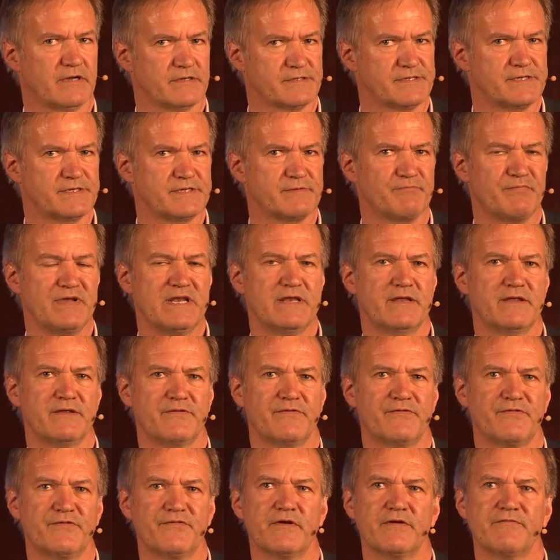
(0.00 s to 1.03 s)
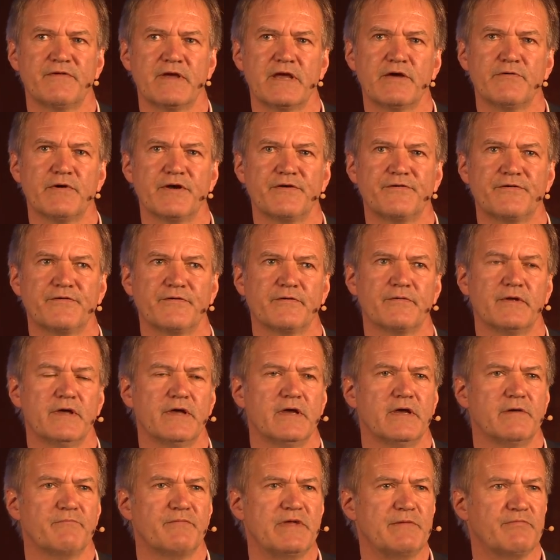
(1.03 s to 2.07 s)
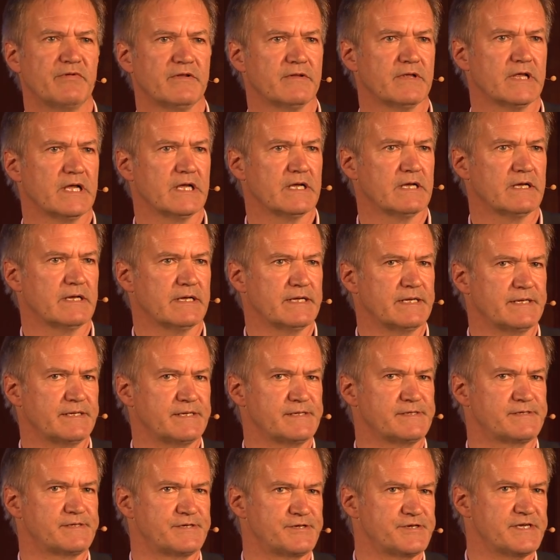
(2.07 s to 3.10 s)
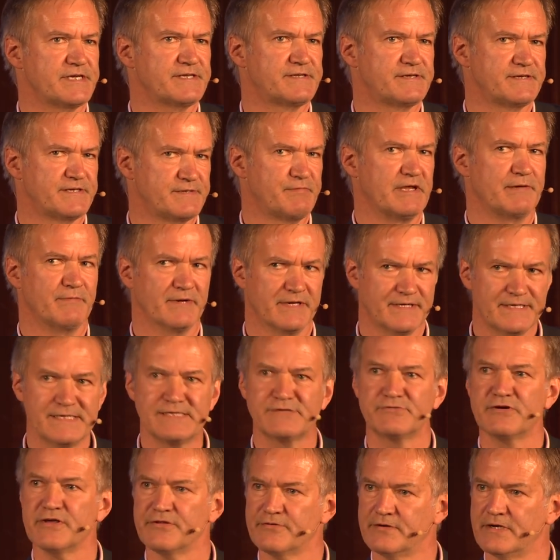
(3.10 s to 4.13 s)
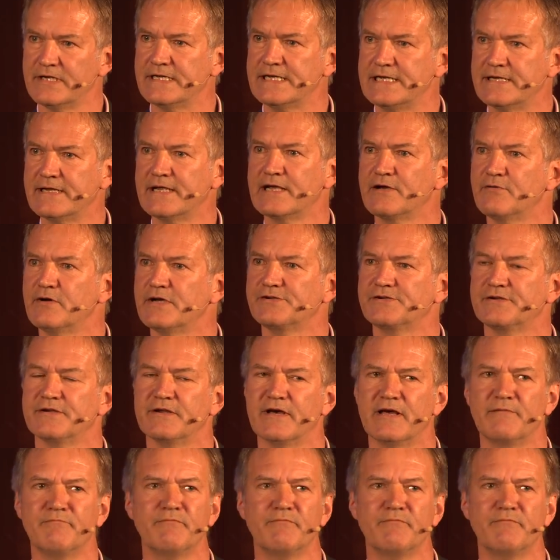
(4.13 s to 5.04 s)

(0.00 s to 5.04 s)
asked, this opinion survey question, it is suggested to people, it is rather a leading question, I